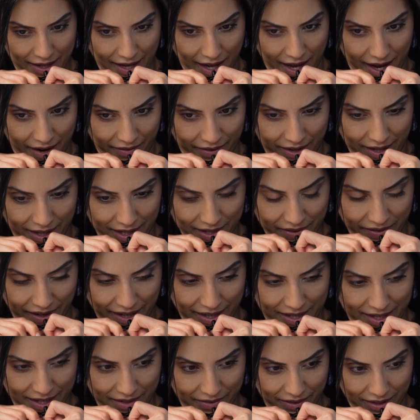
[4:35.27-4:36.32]
Everything is very
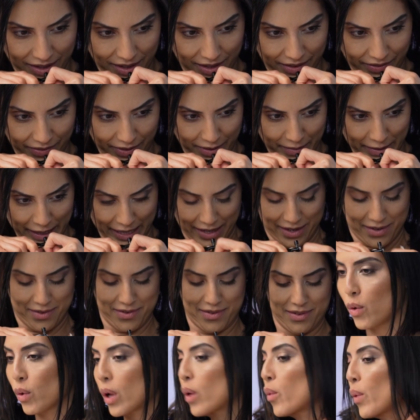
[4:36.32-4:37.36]
difficult for me.
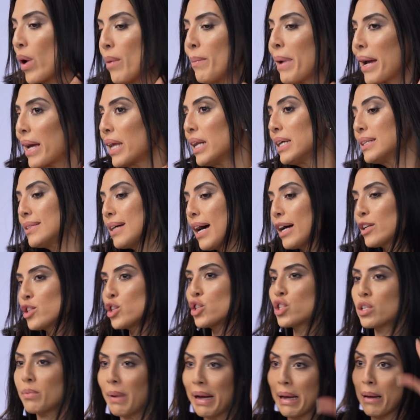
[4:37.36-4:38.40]
Like, where am I gonna attach it
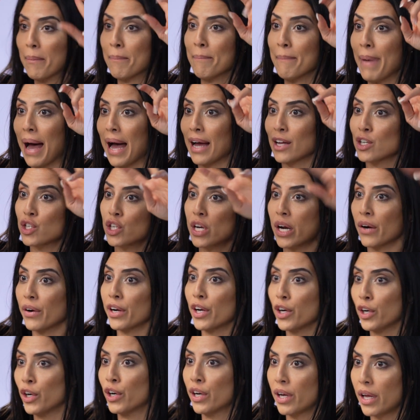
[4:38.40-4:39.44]
to my imaginary
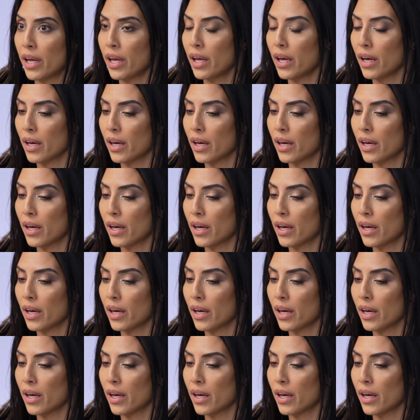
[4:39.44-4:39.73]
hoodie?